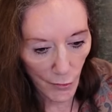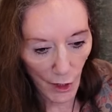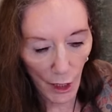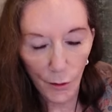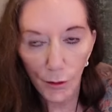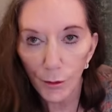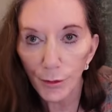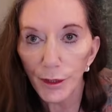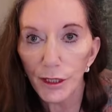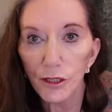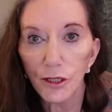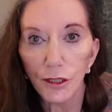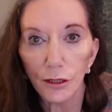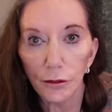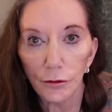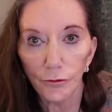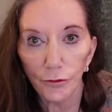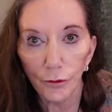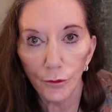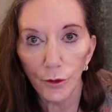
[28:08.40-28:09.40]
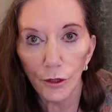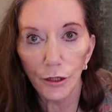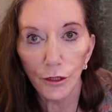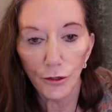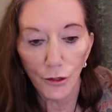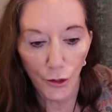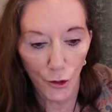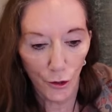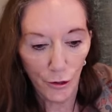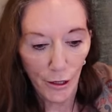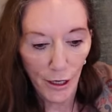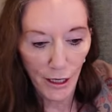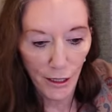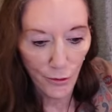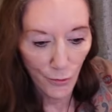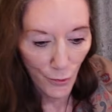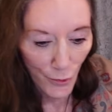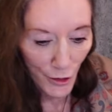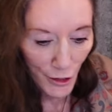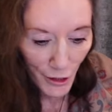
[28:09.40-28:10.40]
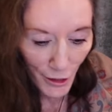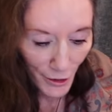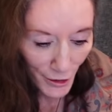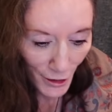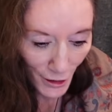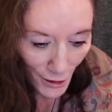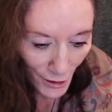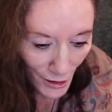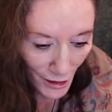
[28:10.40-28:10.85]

a bit stuck for words, really,